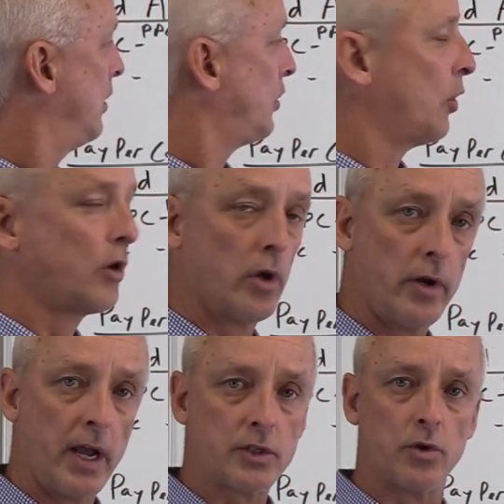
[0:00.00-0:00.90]
you can go to
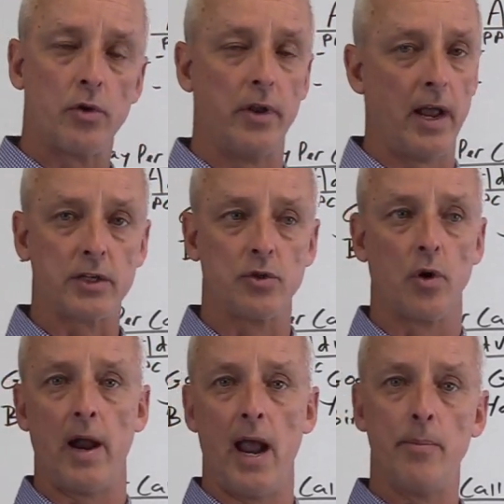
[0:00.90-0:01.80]
Nextdoor, the
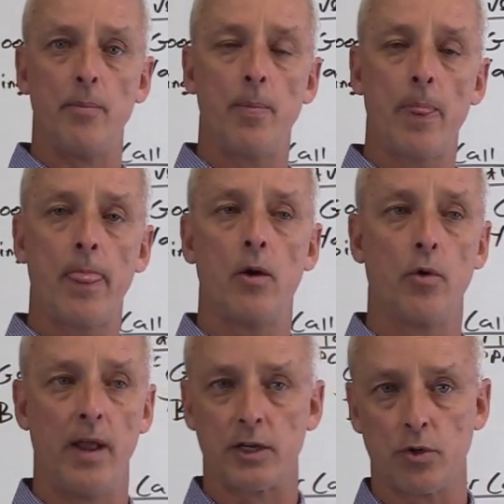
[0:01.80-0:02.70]
Nextdoor app,
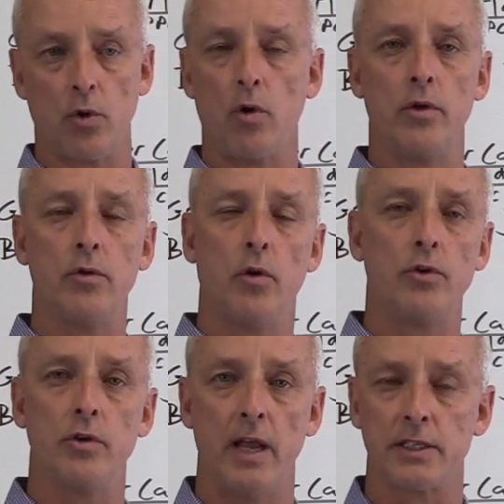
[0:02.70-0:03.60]
or Nextdoor on
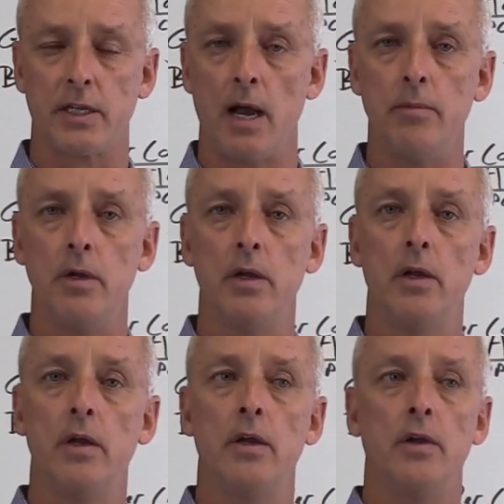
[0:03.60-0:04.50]
your desktop.
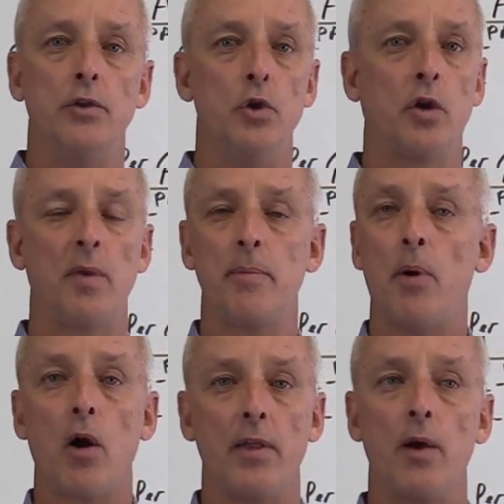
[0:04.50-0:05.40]
You can be a
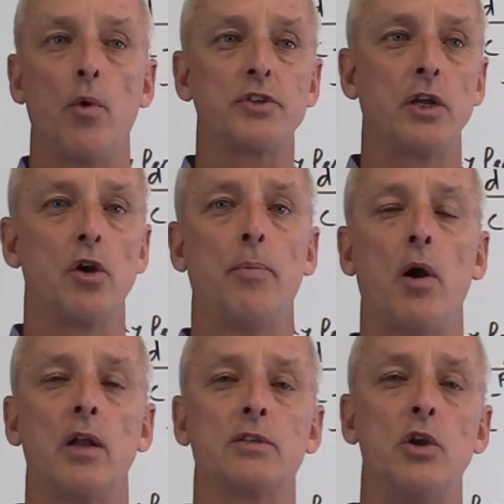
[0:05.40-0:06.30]
part of that. Once again,
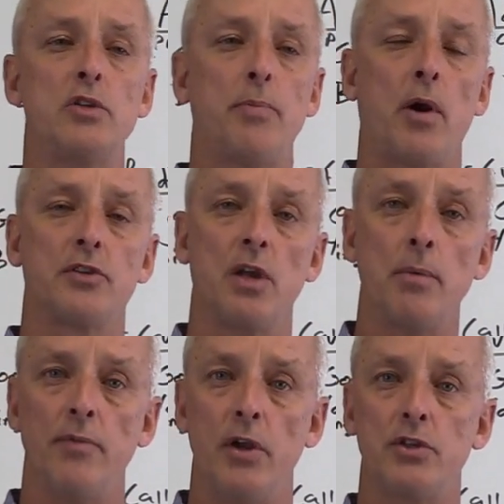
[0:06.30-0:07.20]
it's usually part of
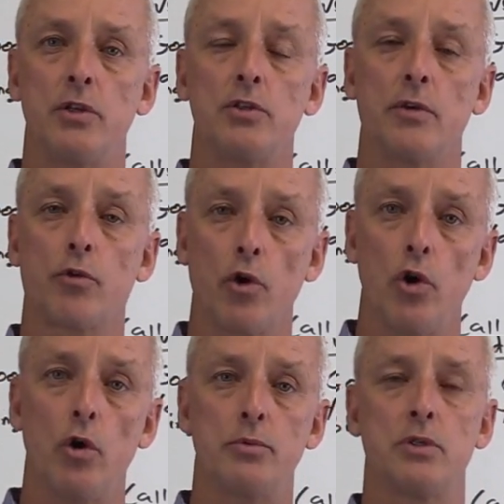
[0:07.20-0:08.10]
subdivisions, of
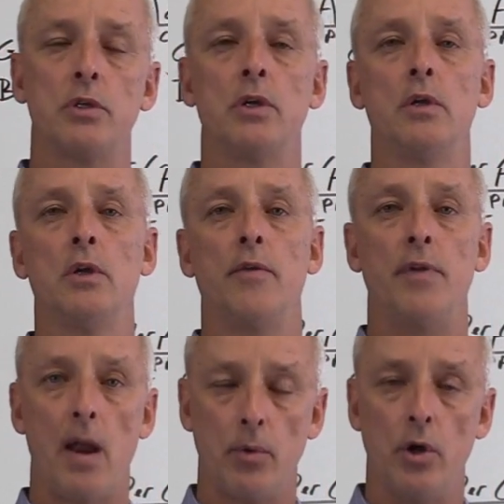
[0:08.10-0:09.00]
groups,
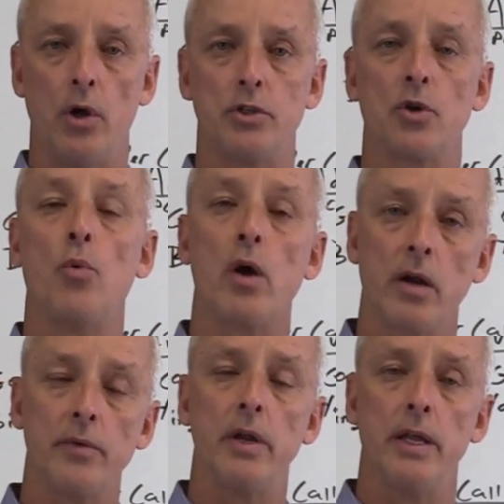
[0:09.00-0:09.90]
neighborhoods, or
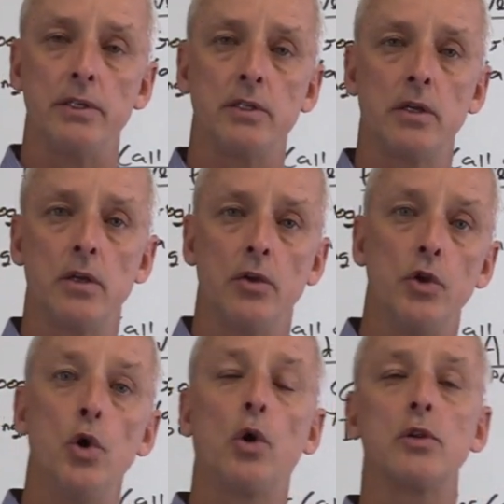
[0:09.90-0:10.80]
whatever it is.
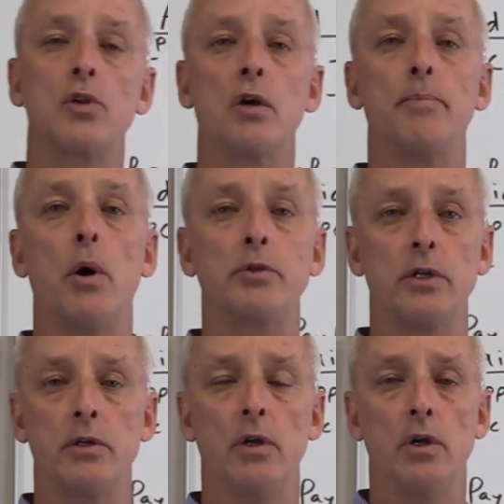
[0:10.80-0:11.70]
You can start
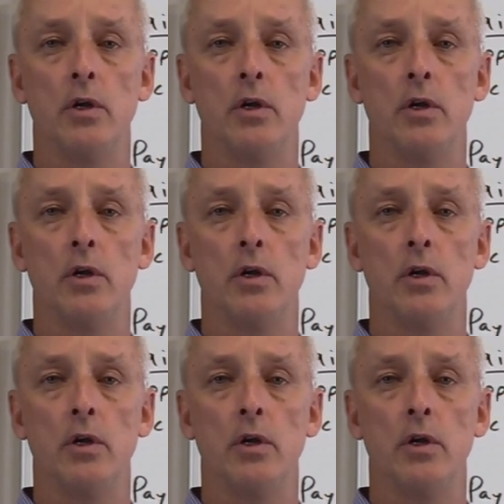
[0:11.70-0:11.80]
posting